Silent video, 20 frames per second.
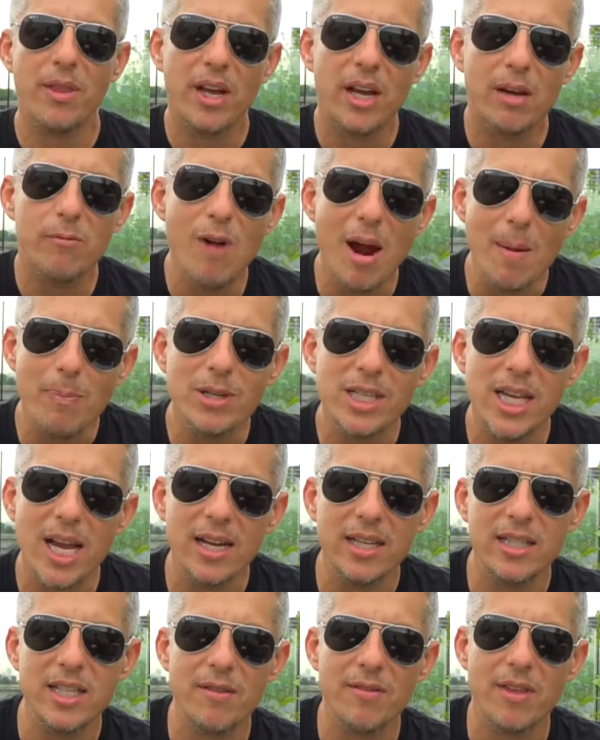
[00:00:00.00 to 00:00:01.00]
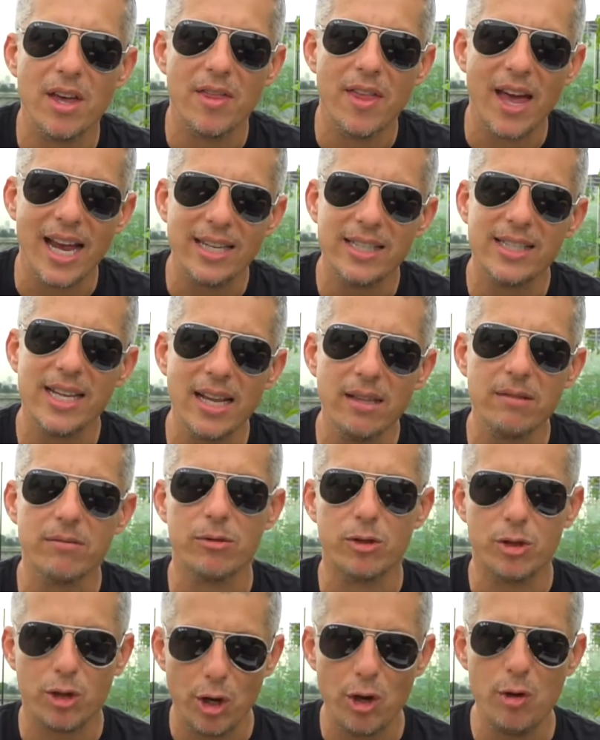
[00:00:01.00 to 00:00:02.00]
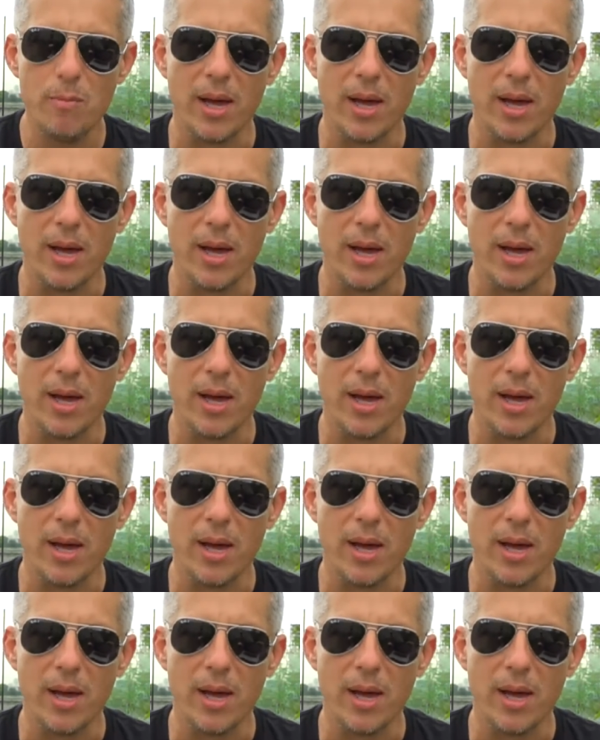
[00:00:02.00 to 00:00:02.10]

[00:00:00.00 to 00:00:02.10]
the representative that they sent to